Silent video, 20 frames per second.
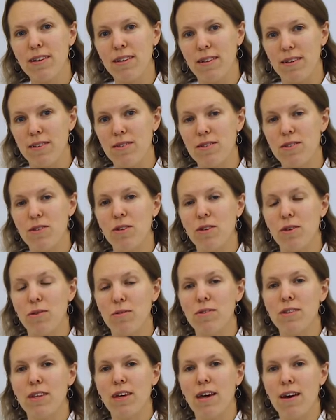it is to
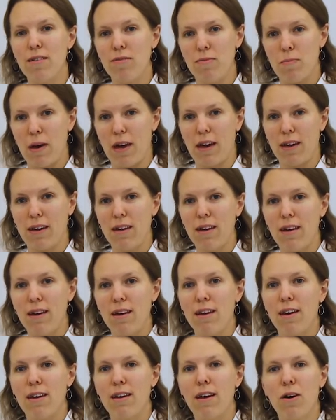use the FMAG
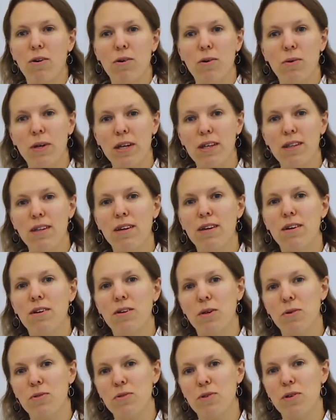and how quickly a
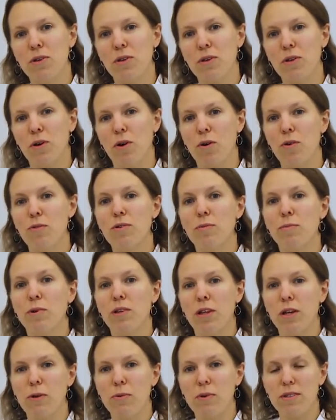user can go from a
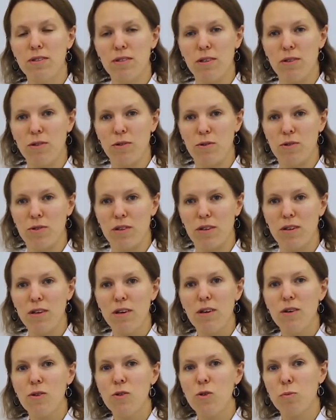liquid solution
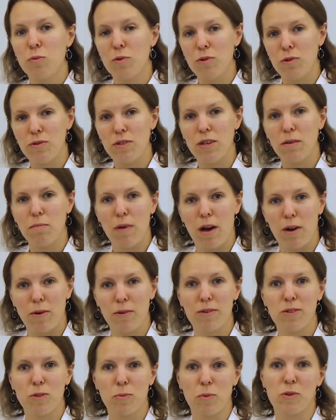to producing
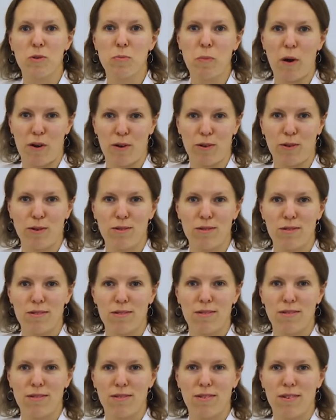monodisperse particles.
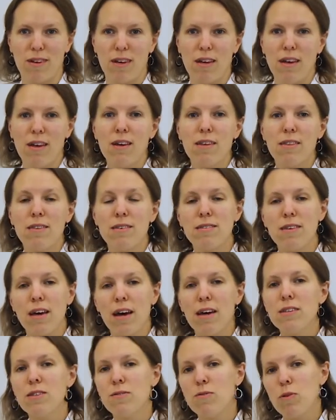The
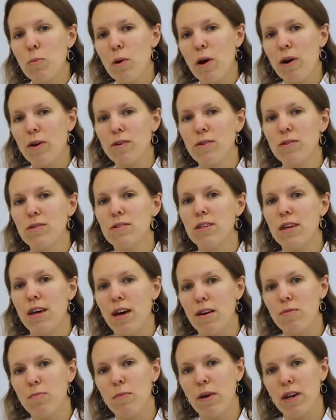size of the particles the
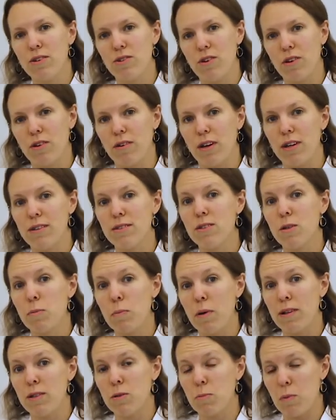FMAG generates
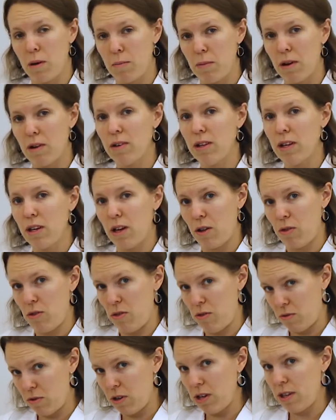depends primarily on
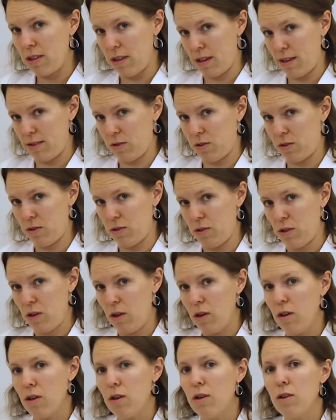three things,
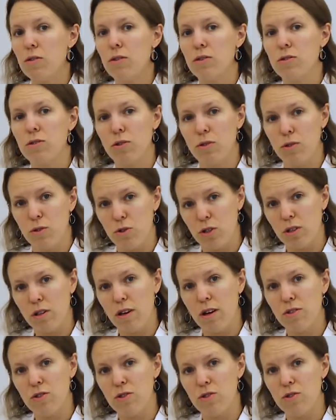the solution
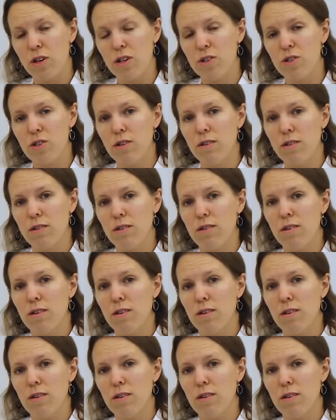concentration,